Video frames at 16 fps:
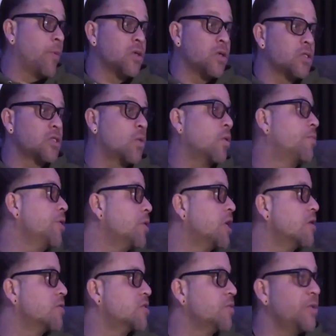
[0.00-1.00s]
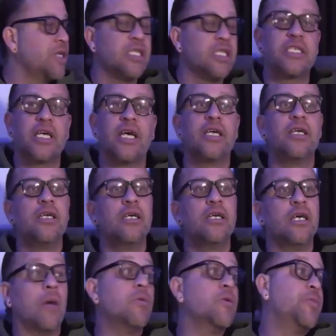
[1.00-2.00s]
so when people come to me and say,
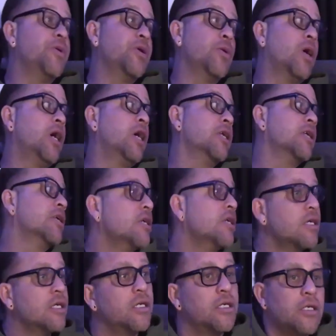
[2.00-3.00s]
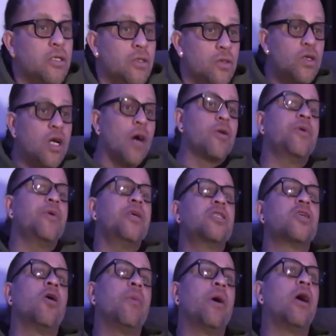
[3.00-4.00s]
I'm gonna be 100. Yeah. You coming to me
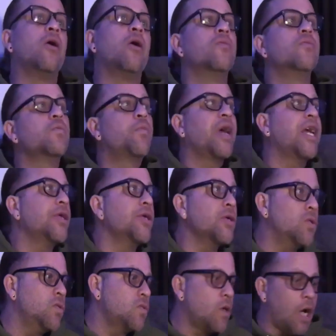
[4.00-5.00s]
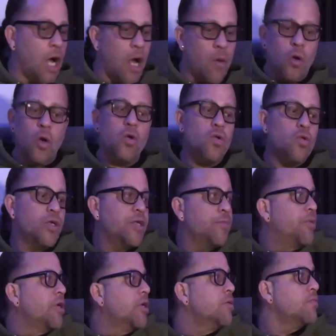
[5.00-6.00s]
talking about pay you? I'm cool with
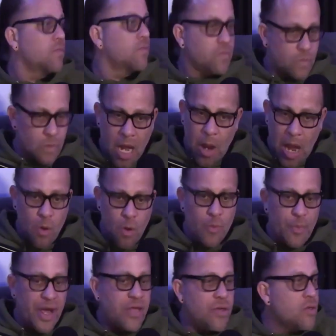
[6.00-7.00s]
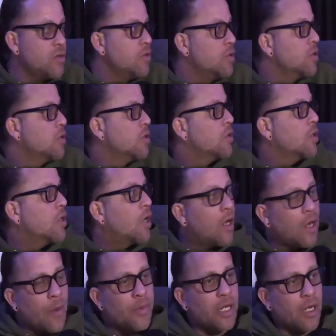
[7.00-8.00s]
it, man. I will pay you.
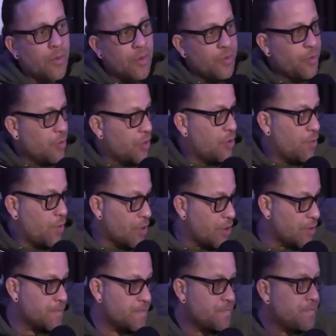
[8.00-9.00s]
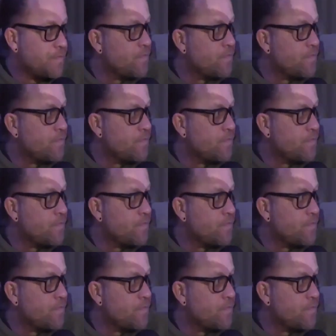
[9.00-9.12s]
How many people can you bring? Right.